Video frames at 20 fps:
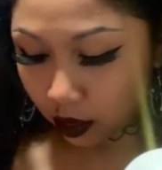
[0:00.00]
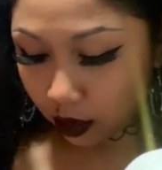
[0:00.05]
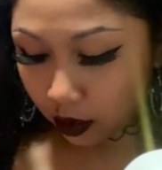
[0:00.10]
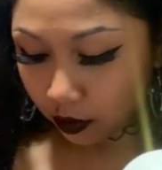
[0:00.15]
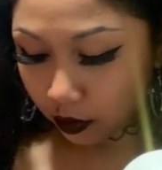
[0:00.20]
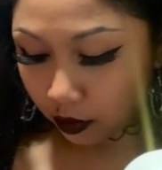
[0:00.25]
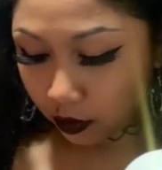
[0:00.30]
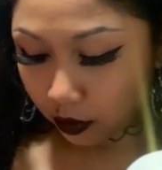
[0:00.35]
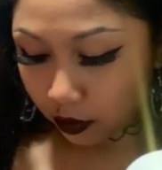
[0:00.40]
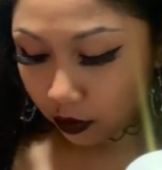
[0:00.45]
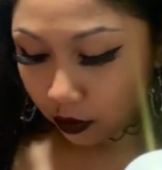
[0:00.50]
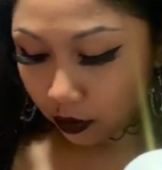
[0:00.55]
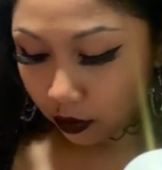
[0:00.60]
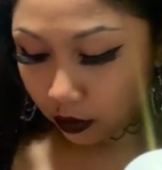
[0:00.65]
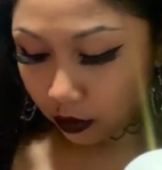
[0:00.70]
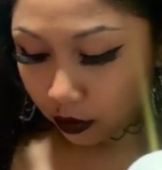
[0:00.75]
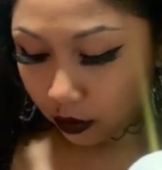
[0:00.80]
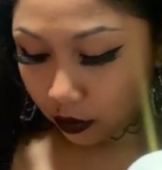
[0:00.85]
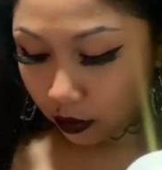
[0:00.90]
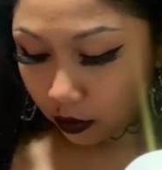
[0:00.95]

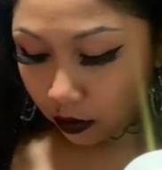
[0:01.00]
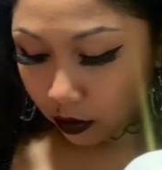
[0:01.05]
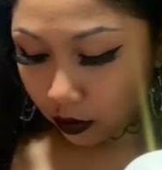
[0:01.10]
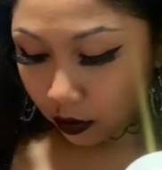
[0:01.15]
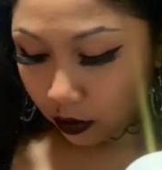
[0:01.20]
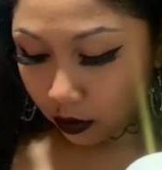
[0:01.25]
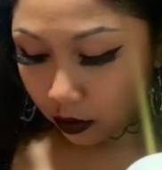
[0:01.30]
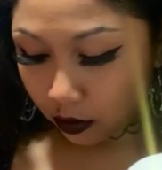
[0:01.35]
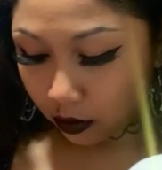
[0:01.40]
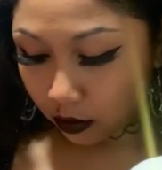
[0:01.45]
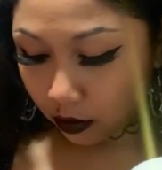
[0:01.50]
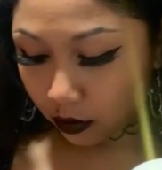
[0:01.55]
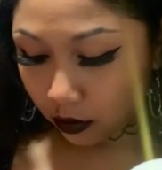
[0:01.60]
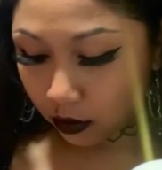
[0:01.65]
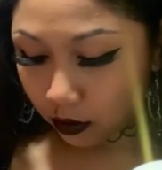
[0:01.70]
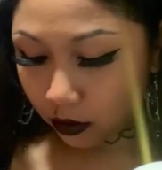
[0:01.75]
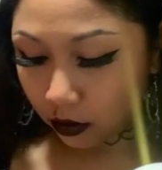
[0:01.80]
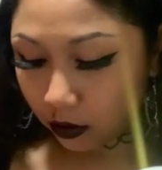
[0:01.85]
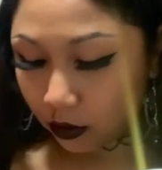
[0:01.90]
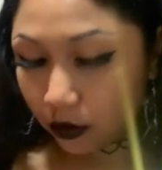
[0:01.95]

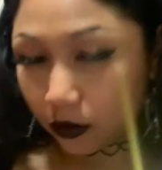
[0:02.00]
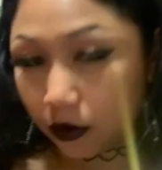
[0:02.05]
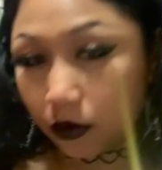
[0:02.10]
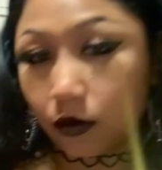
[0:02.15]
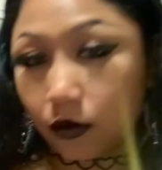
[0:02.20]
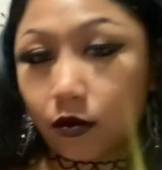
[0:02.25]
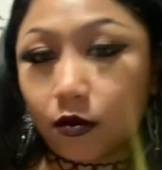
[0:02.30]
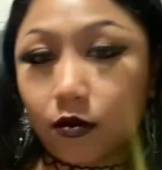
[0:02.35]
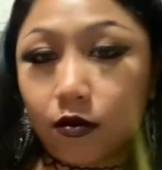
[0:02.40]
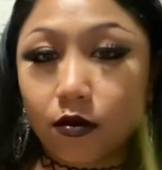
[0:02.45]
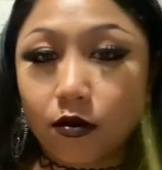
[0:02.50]
(silence)